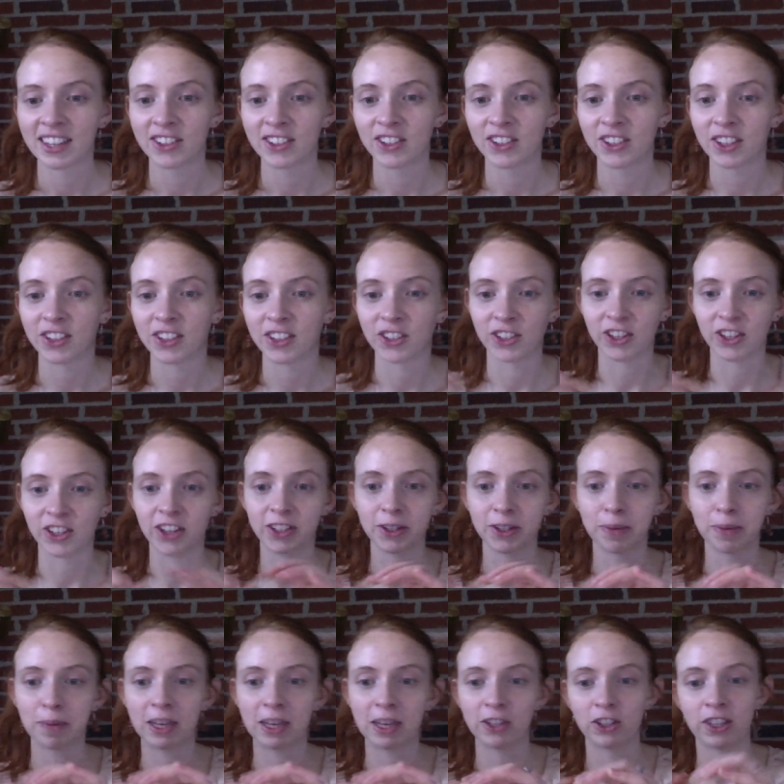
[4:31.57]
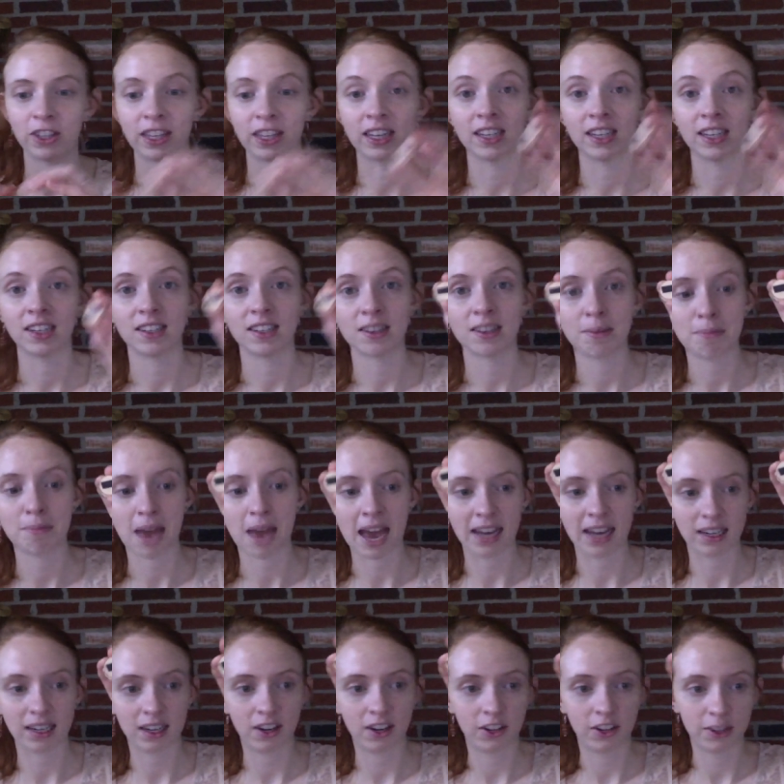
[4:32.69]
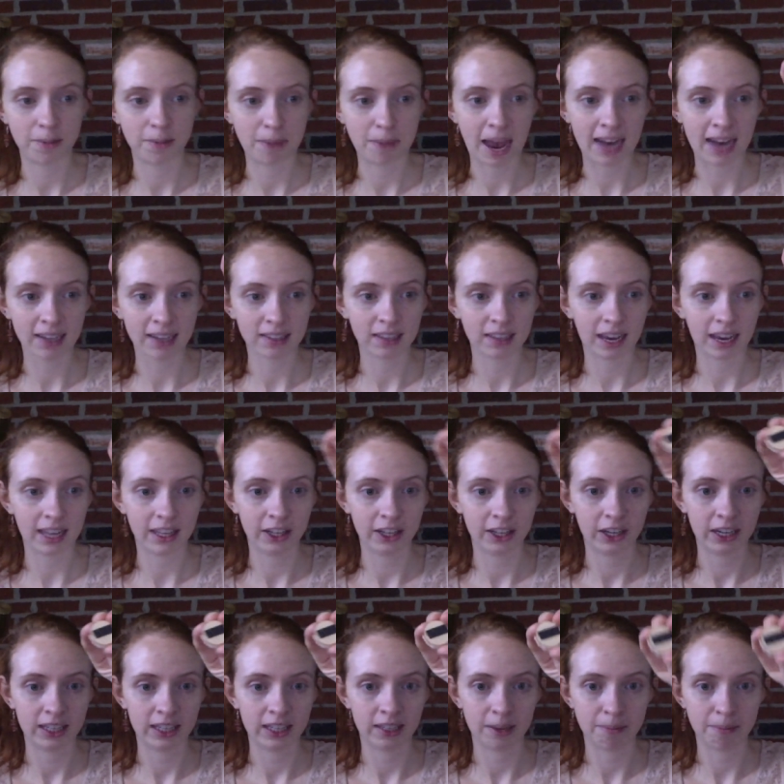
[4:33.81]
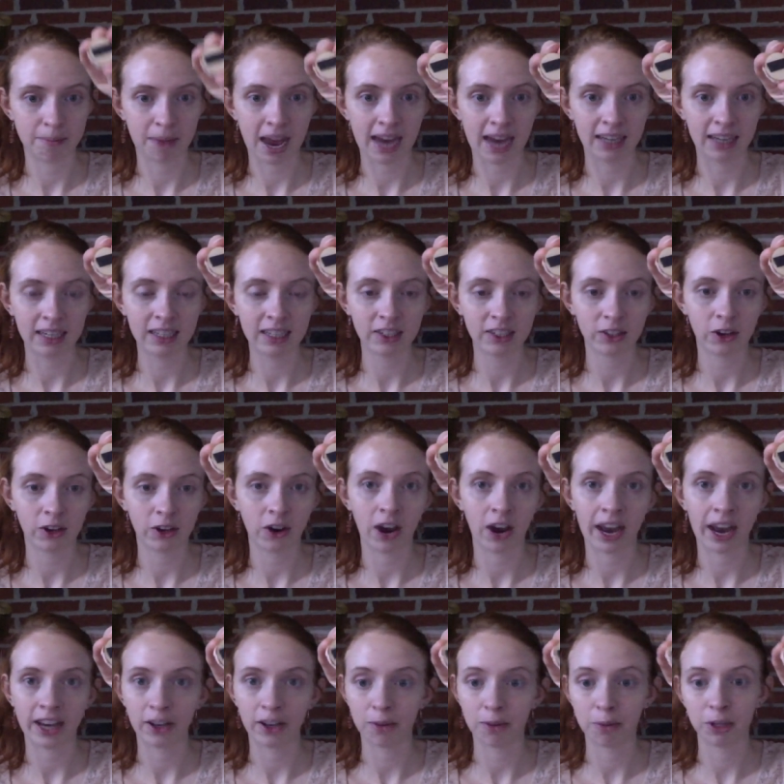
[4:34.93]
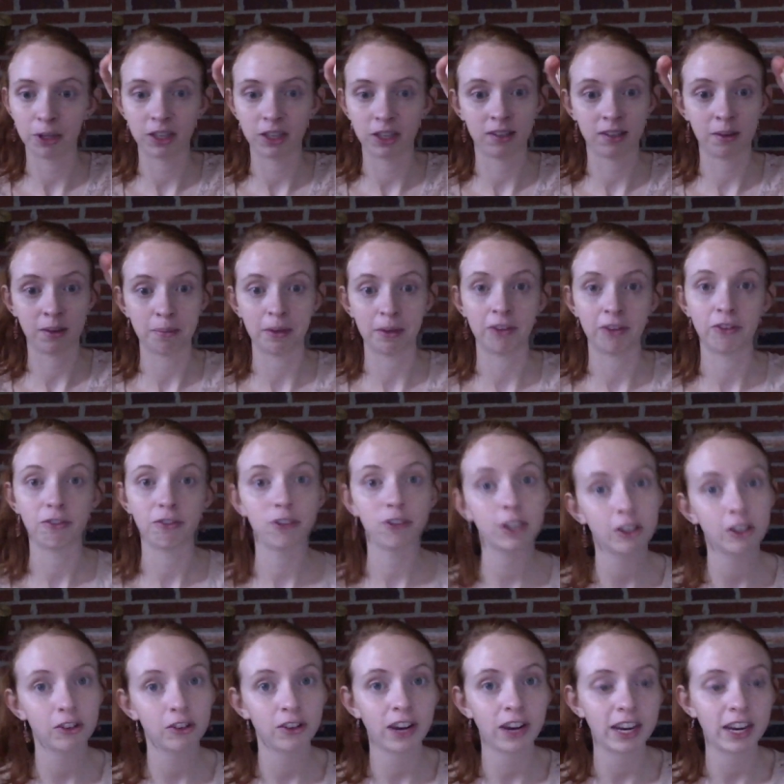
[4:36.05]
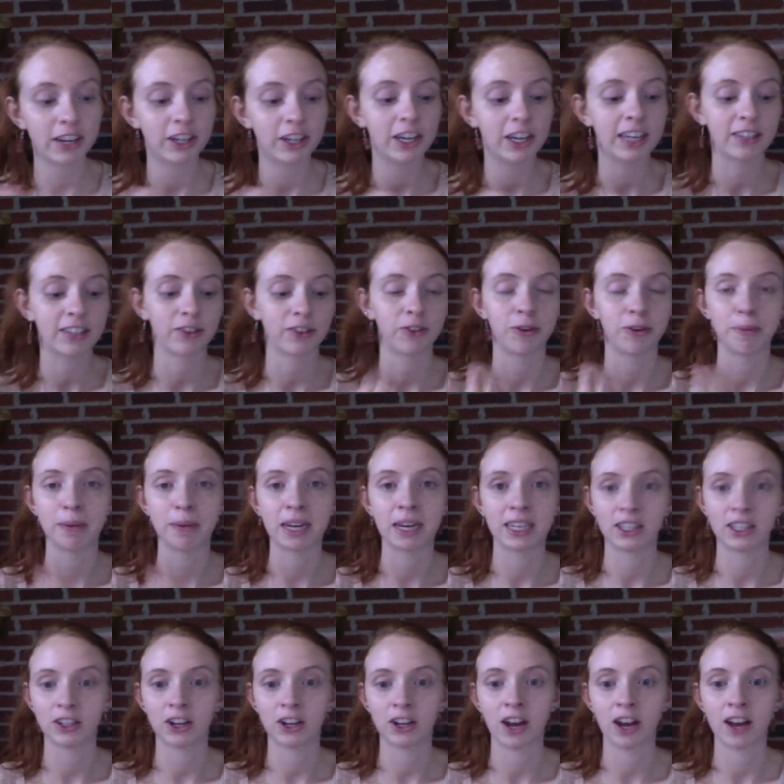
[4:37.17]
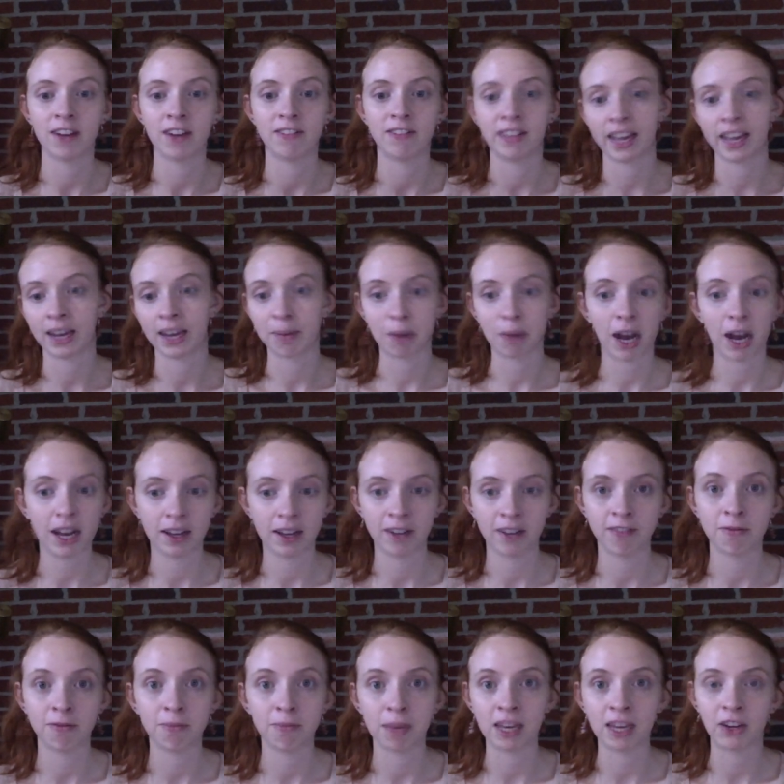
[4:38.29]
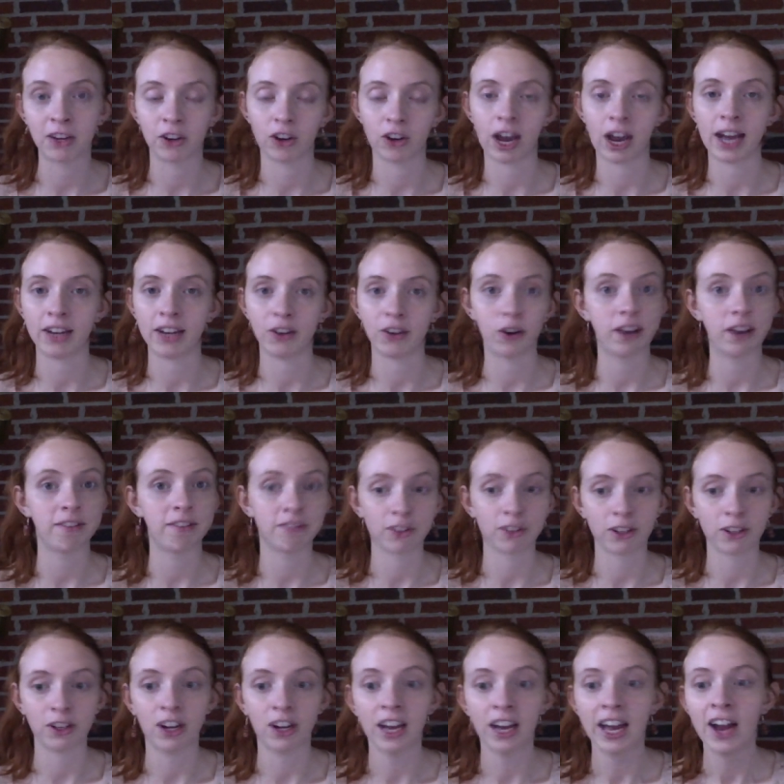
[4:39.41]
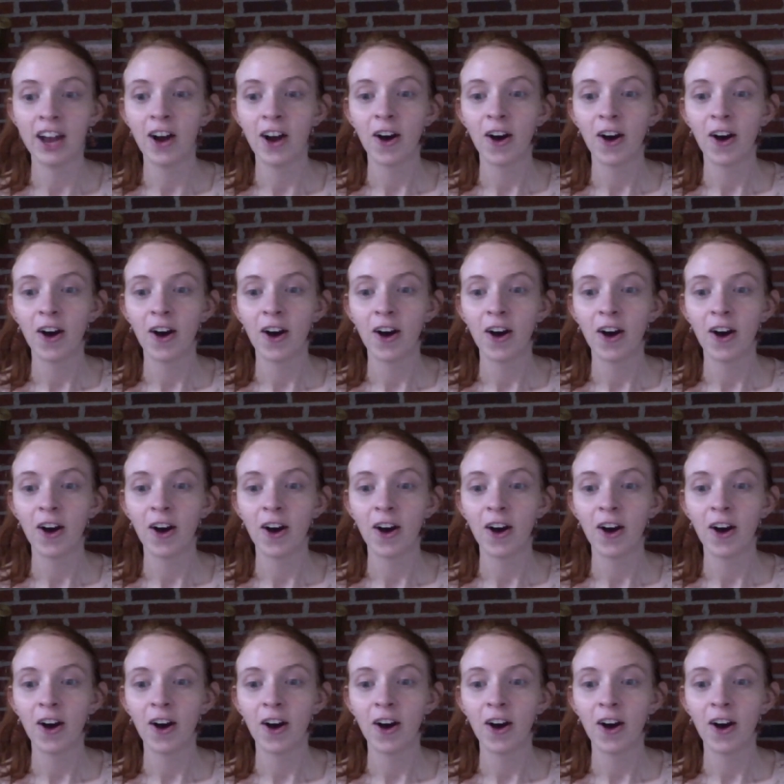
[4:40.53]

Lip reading: she's also mentioned that it is a magnet. On the back side there is a magnet, so I could put this on my refrigerator as a reminder of being grateful.